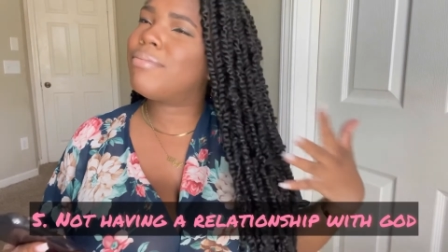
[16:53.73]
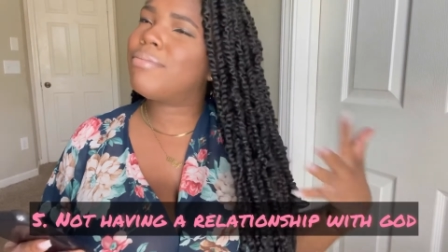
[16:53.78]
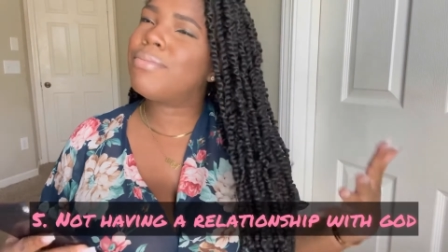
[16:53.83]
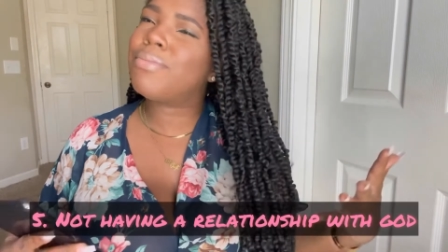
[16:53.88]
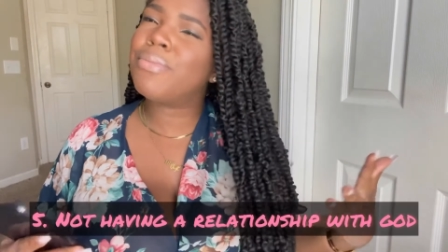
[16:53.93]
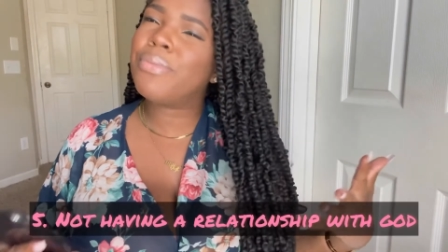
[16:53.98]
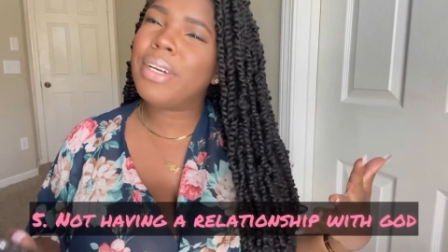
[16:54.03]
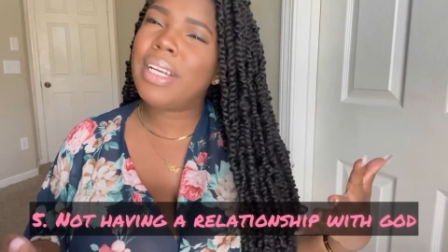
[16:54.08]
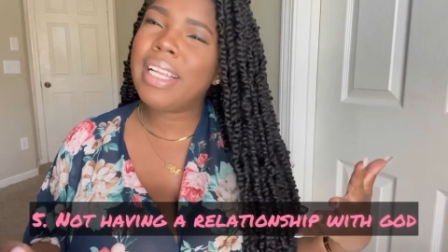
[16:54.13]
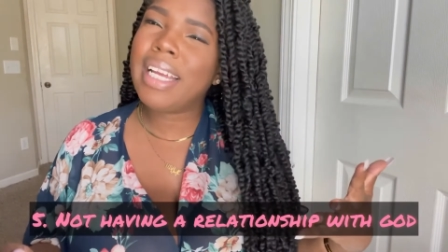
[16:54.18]

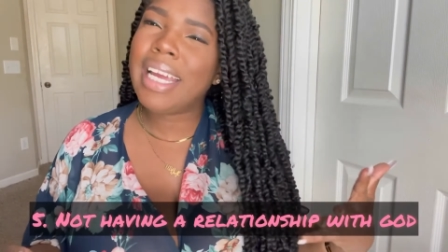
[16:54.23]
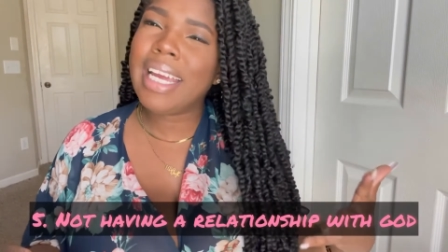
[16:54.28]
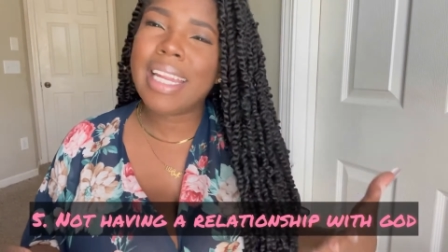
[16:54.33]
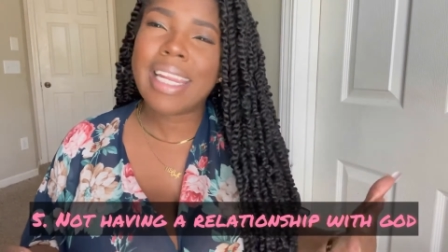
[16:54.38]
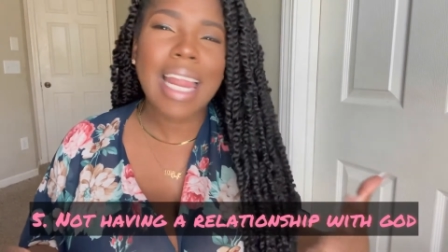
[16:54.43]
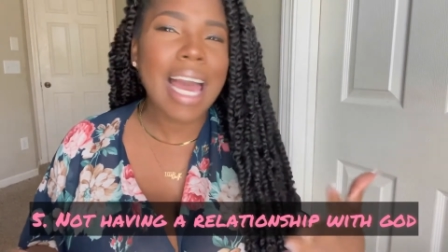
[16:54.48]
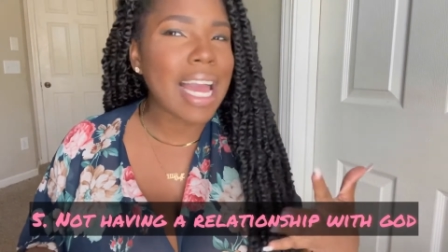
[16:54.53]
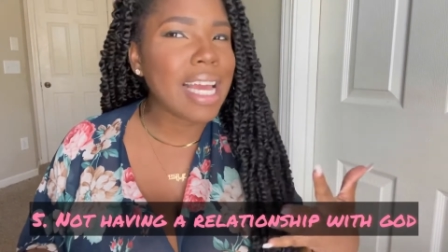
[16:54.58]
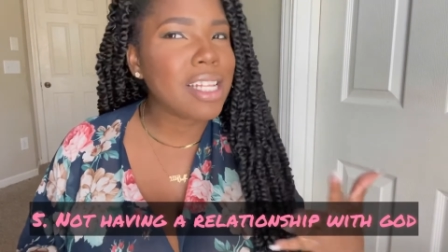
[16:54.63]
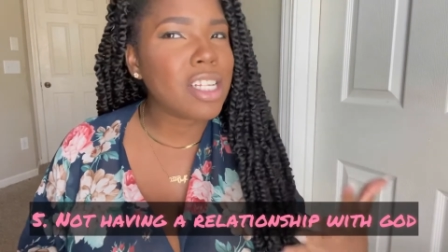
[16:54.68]
really
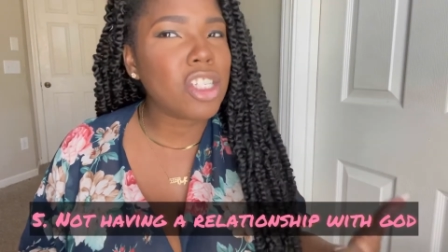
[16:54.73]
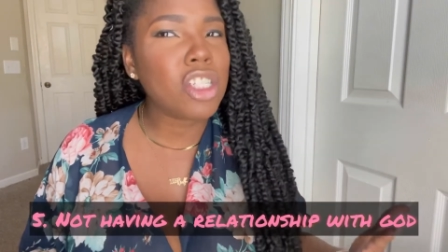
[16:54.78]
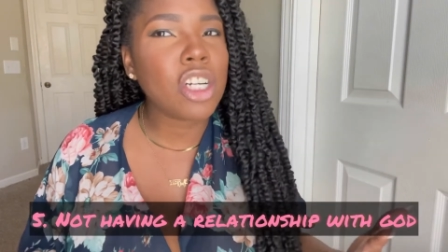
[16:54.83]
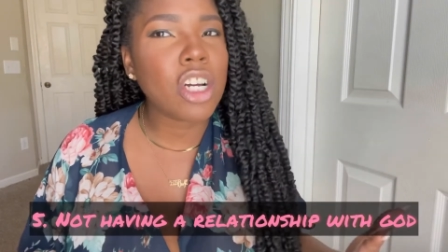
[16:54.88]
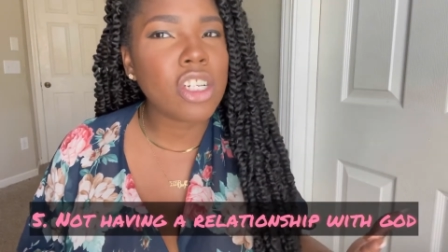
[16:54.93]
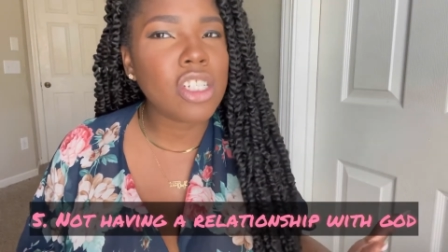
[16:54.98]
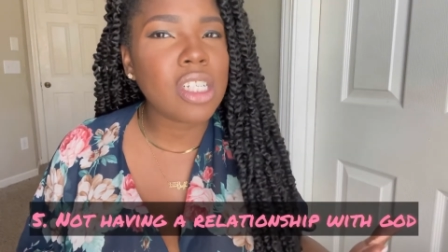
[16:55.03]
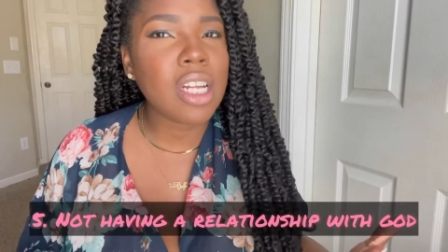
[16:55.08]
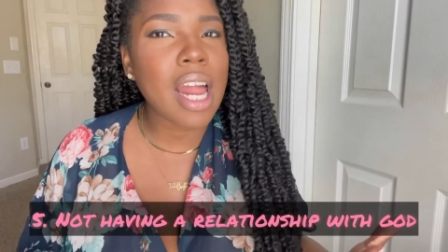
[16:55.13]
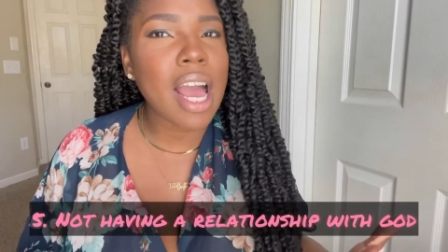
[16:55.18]
like the
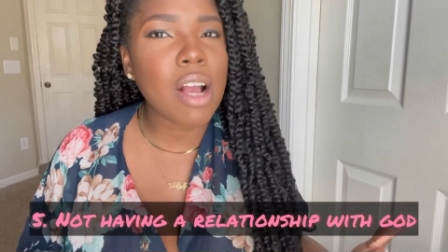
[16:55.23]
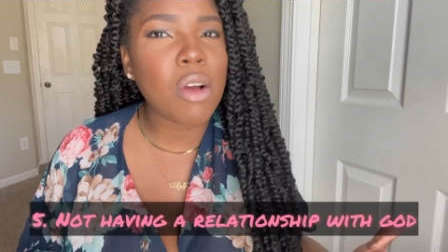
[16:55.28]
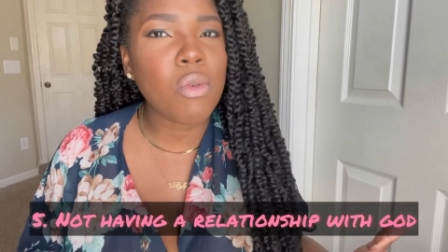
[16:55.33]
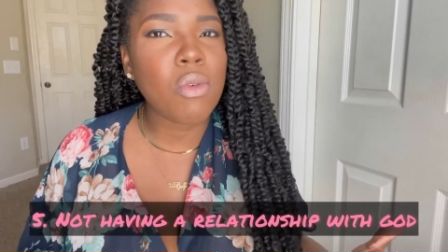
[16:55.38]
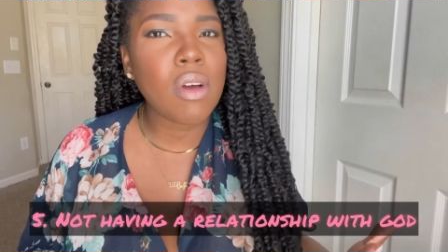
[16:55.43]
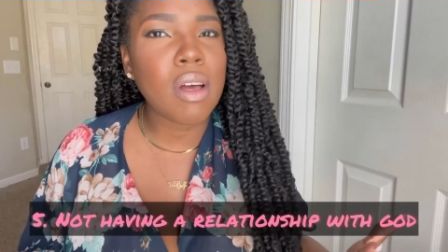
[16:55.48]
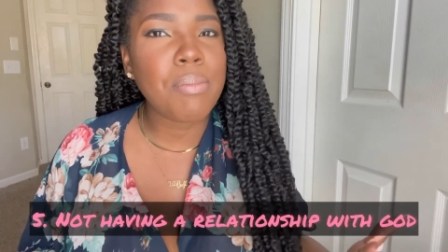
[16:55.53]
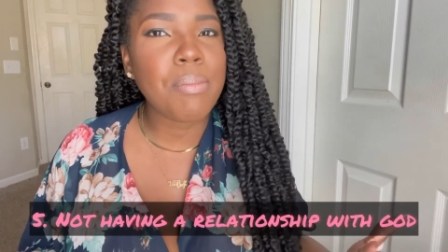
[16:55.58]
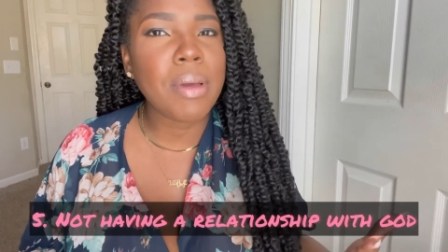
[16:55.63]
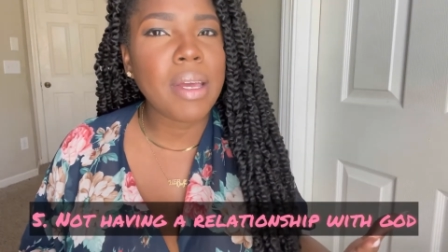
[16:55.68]
church that I grew
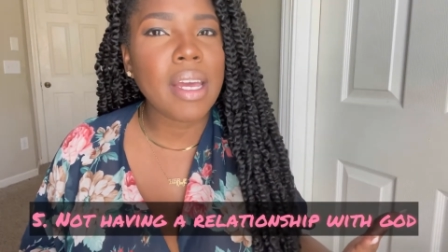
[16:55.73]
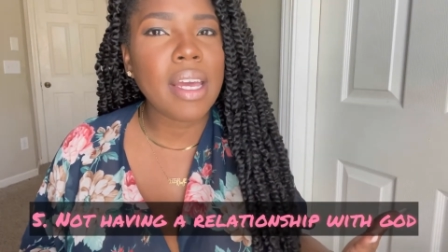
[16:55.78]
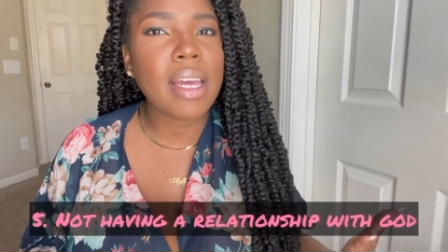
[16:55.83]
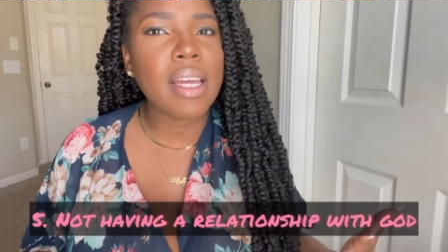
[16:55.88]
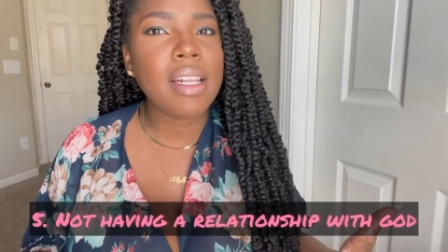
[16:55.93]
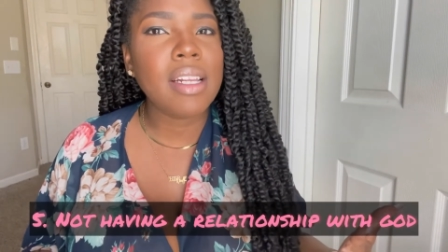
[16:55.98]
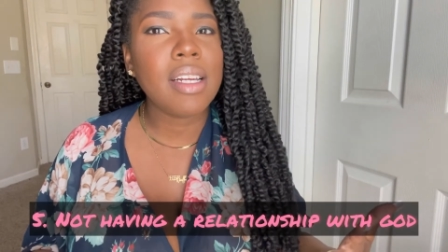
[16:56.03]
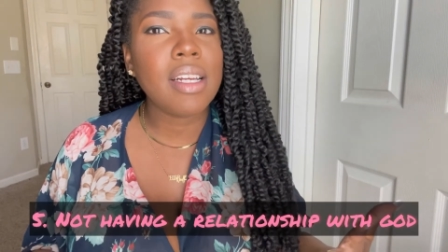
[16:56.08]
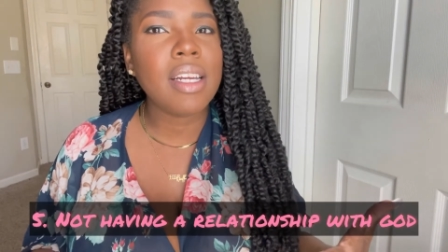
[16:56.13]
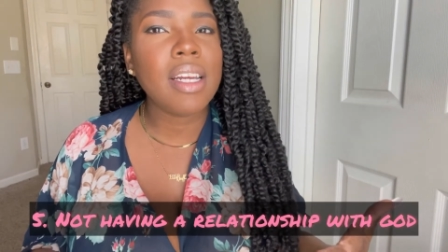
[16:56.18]
up
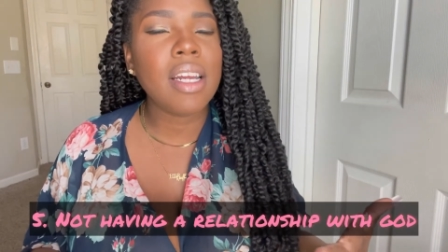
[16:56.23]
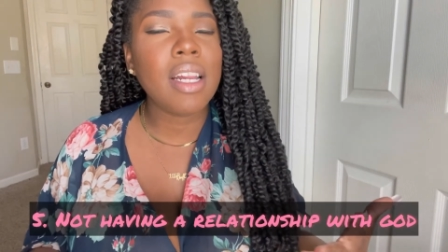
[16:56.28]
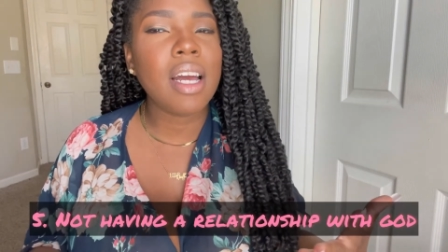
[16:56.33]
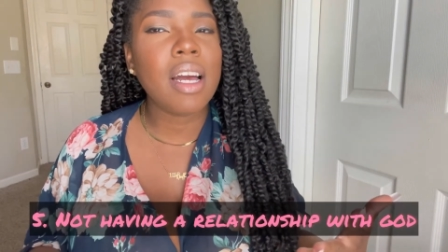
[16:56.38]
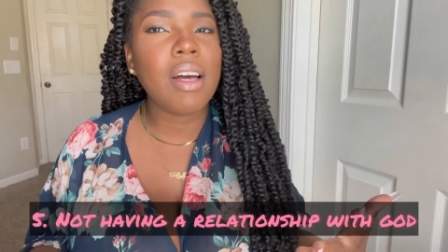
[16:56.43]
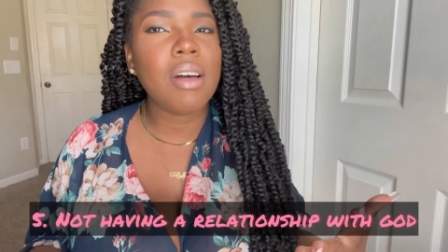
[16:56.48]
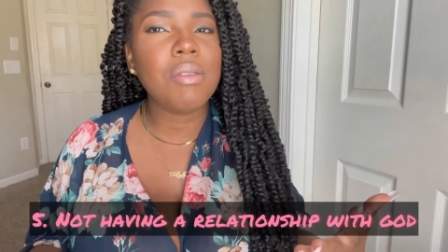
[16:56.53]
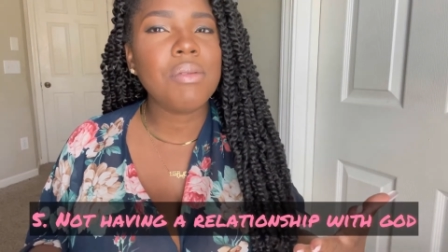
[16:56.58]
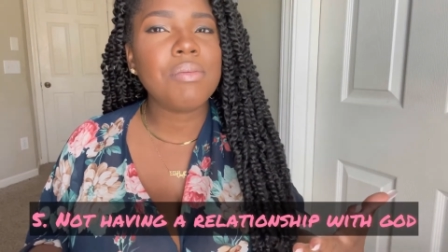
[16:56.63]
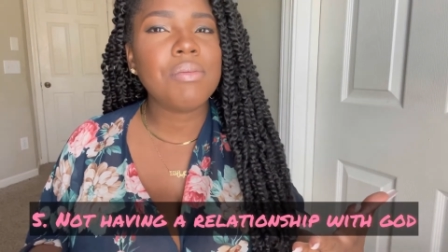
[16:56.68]
in, you
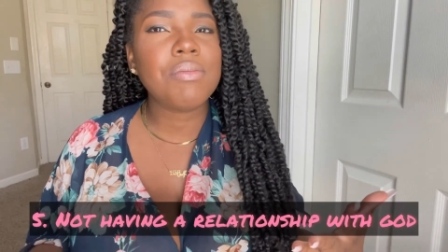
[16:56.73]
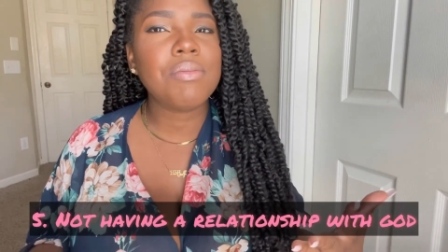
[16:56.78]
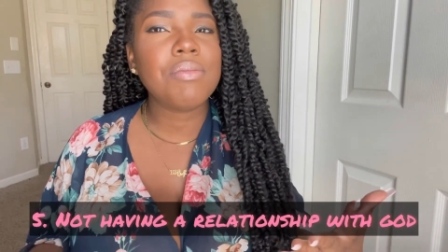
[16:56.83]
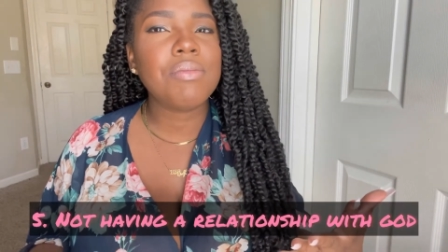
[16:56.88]
know?